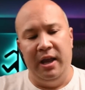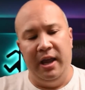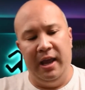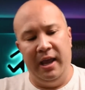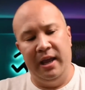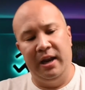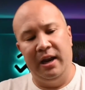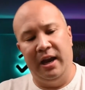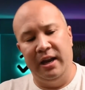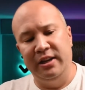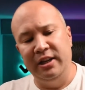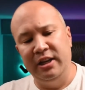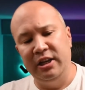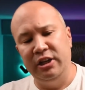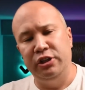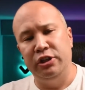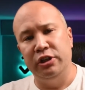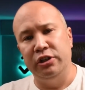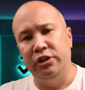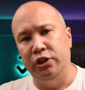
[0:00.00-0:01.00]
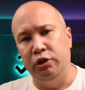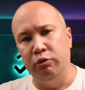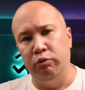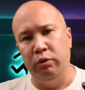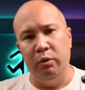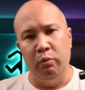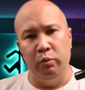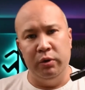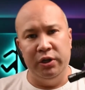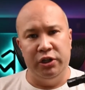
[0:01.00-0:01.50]
And I didn't just do
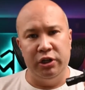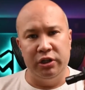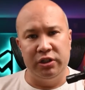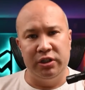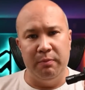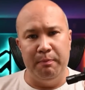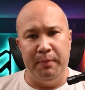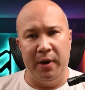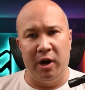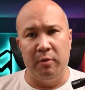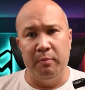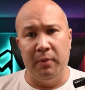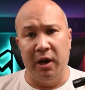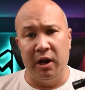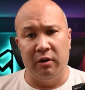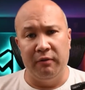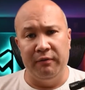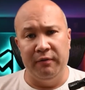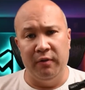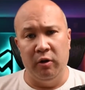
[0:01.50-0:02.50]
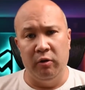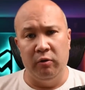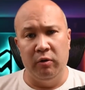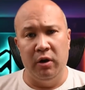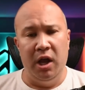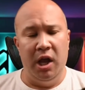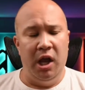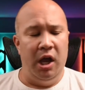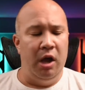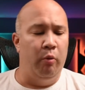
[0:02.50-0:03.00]
it with just the bare microphone.
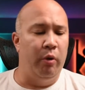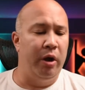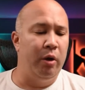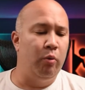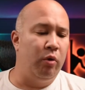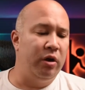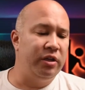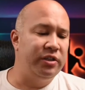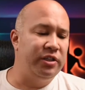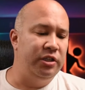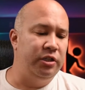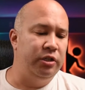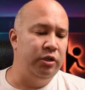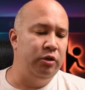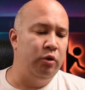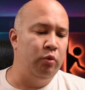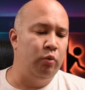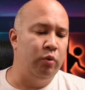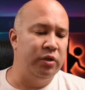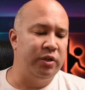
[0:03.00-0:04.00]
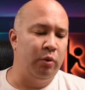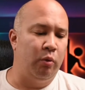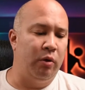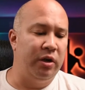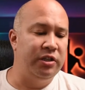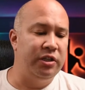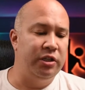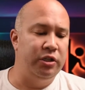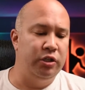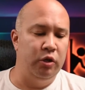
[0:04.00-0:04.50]
What I wanted to do was I
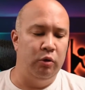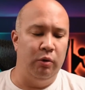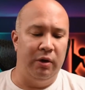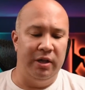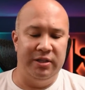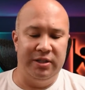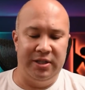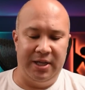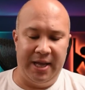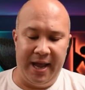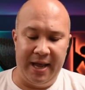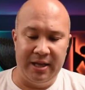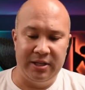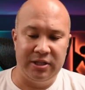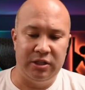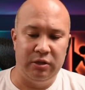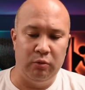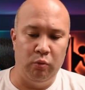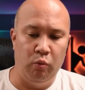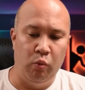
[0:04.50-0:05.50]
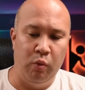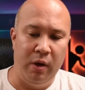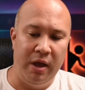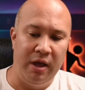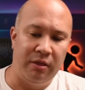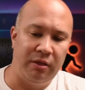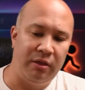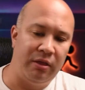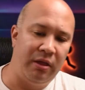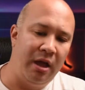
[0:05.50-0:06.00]
wanted to do a test
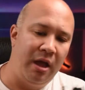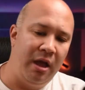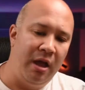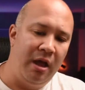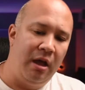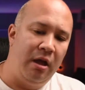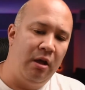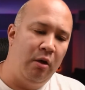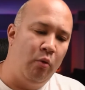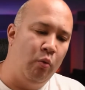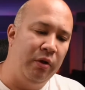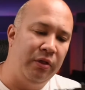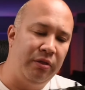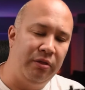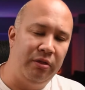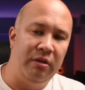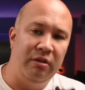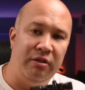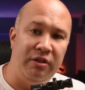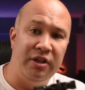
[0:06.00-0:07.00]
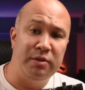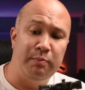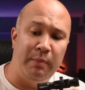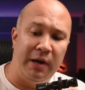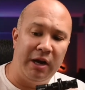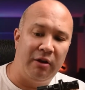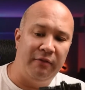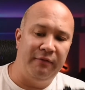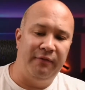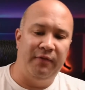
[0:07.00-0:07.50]
with this
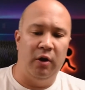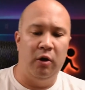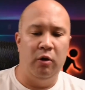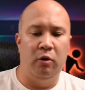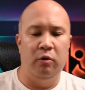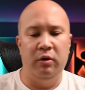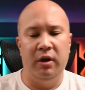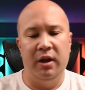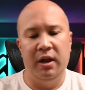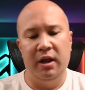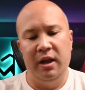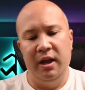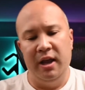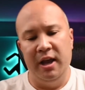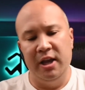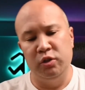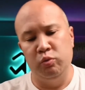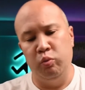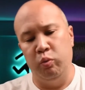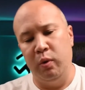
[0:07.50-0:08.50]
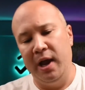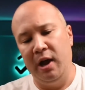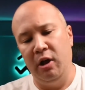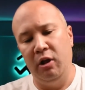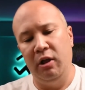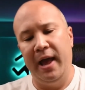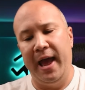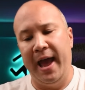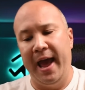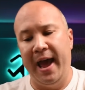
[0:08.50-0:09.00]
microphone as
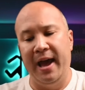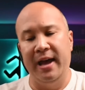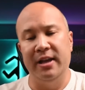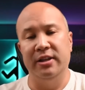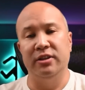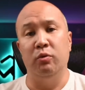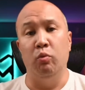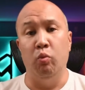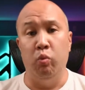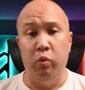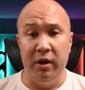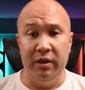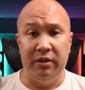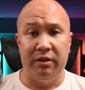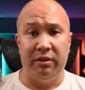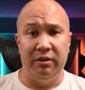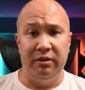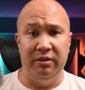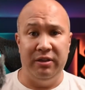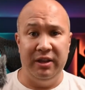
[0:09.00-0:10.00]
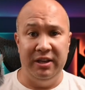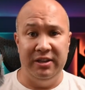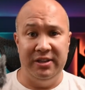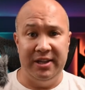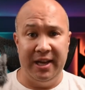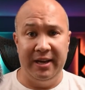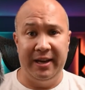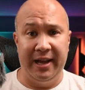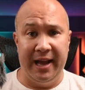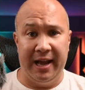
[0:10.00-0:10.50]
well as with the
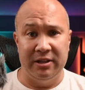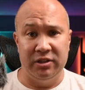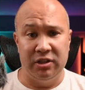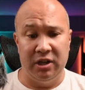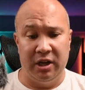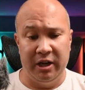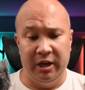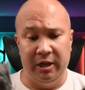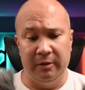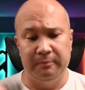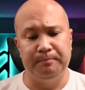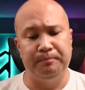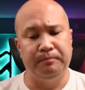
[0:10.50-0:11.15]
Deadcats on it.